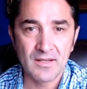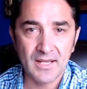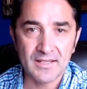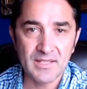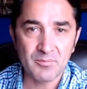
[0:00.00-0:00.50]

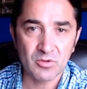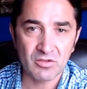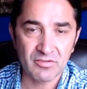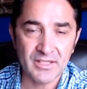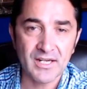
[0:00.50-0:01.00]
And they put
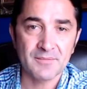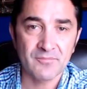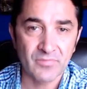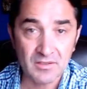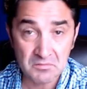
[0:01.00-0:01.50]
over there,
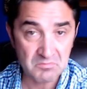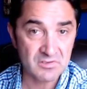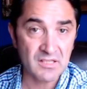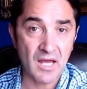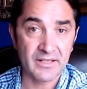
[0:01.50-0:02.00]

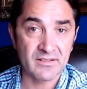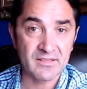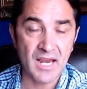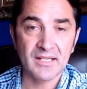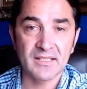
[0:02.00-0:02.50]
Stalin
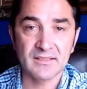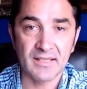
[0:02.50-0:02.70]
signed it,